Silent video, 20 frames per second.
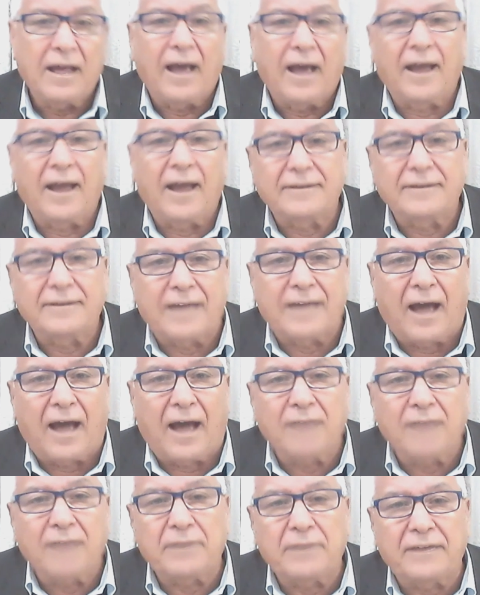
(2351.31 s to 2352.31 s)
And
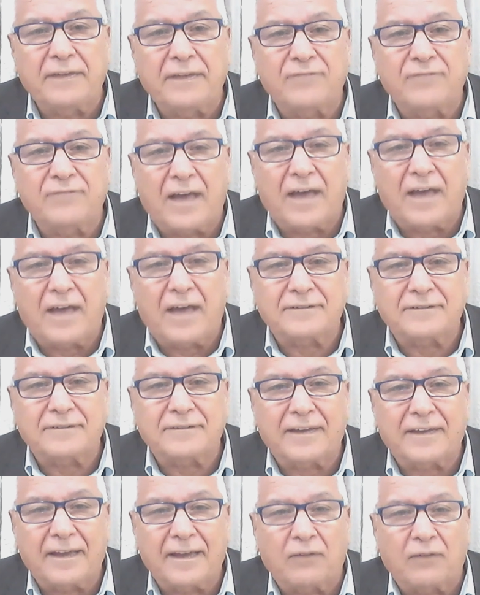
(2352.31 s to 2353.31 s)
I believe that
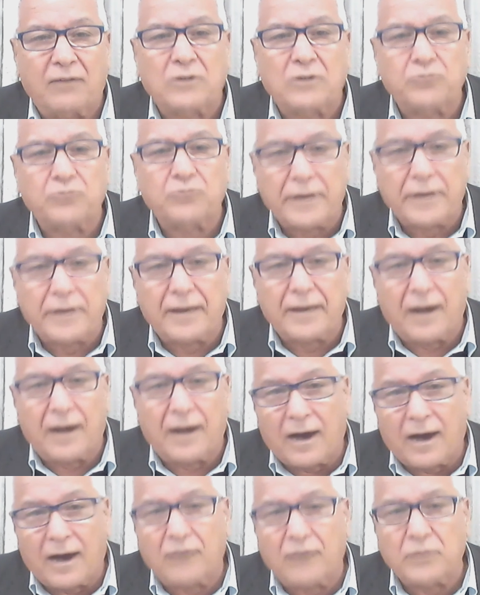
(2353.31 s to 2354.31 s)
what we
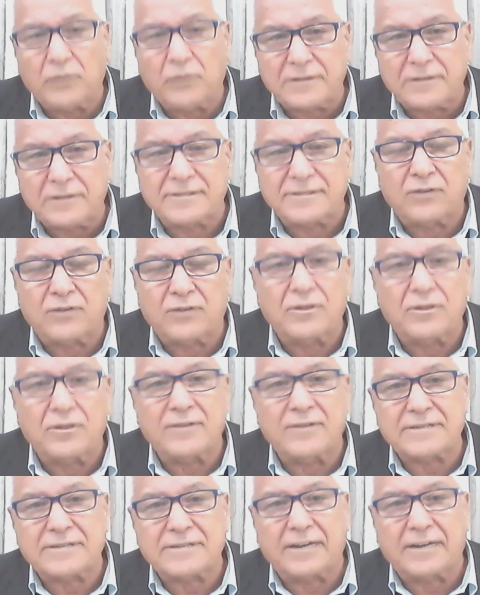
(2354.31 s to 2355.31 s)
are witnessing within
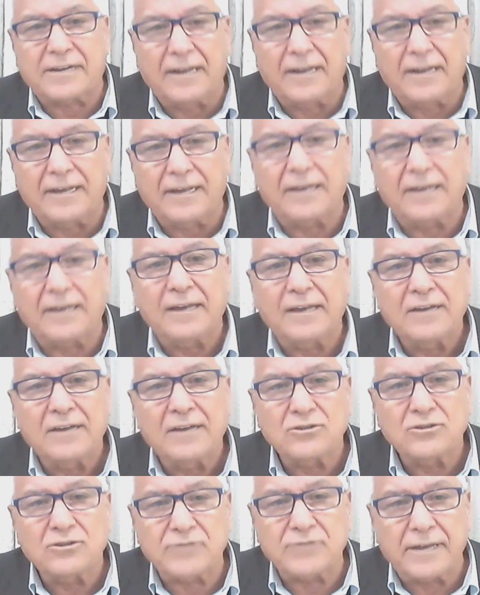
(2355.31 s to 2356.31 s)
the Israeli
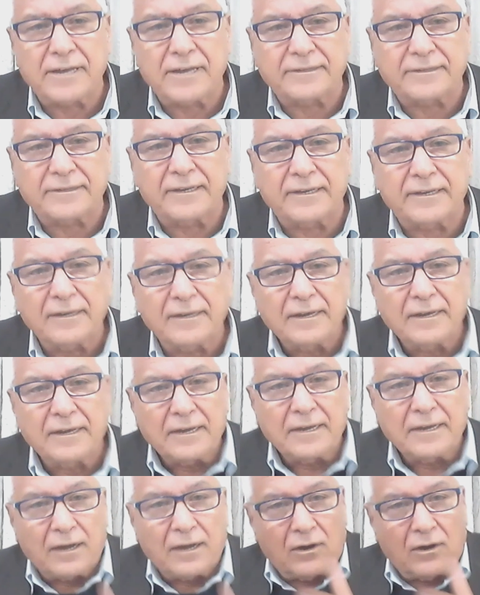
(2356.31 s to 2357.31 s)
society,
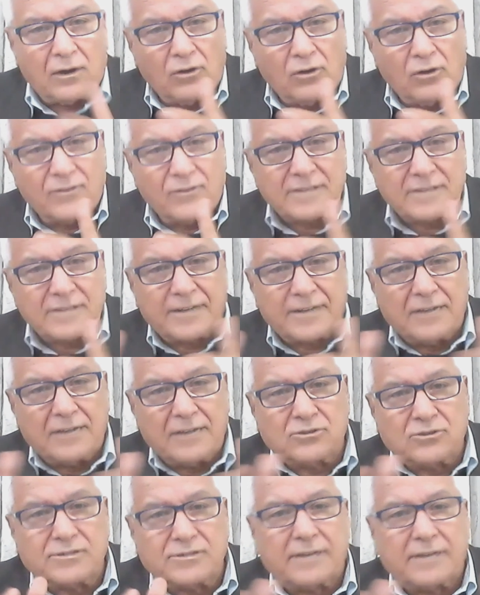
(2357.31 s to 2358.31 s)
all of the Israeli
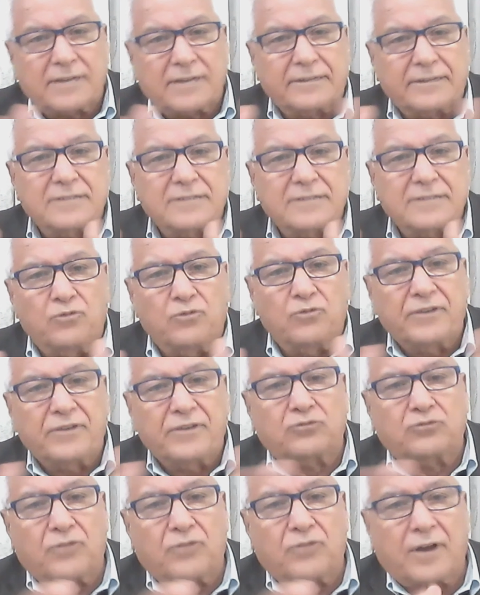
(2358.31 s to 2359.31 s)
society is moving
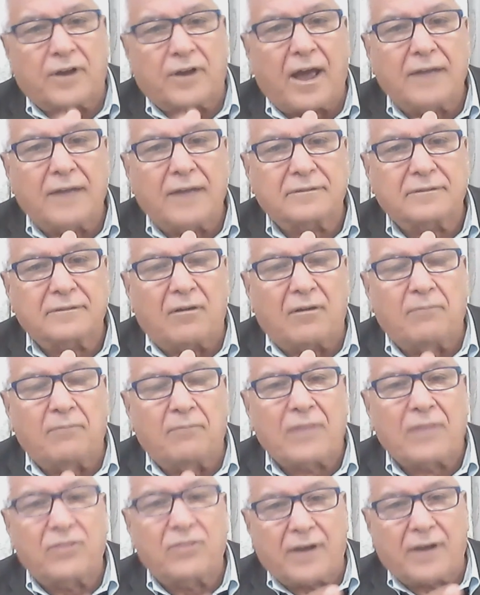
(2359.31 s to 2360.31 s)
to the right,
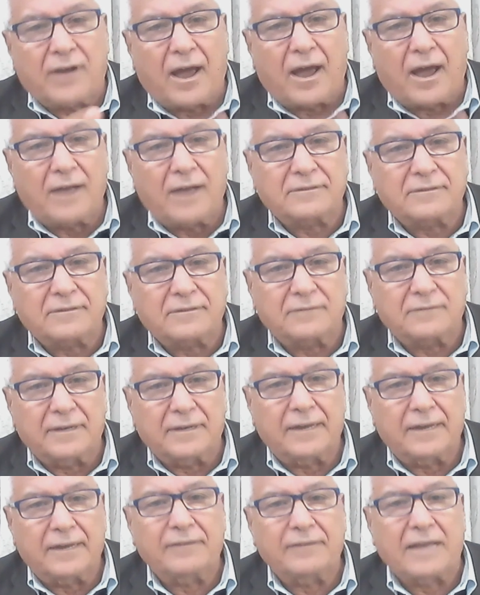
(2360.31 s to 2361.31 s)
but the right,
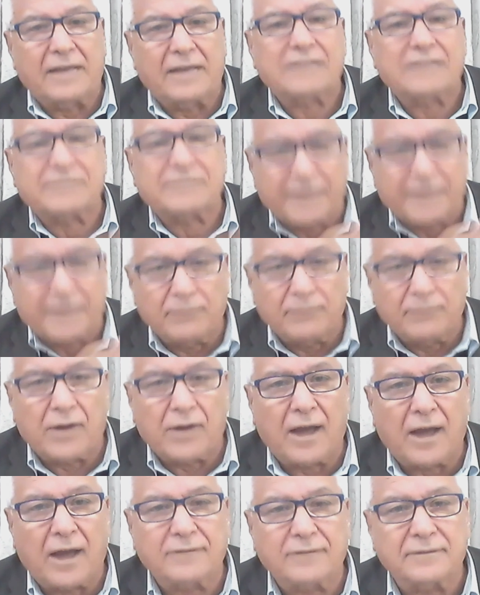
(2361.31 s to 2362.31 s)
the extreme
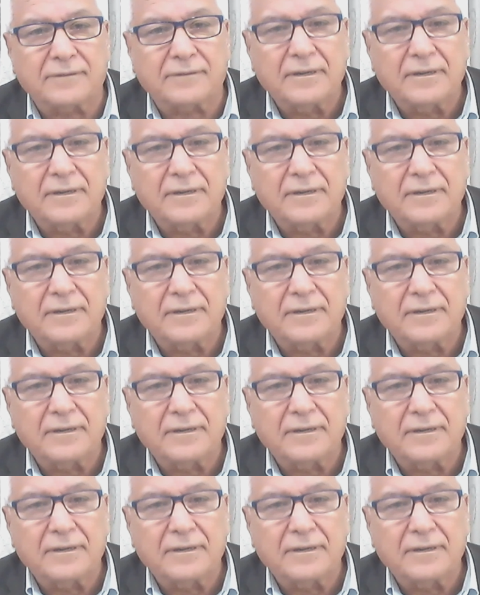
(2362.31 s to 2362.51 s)
right,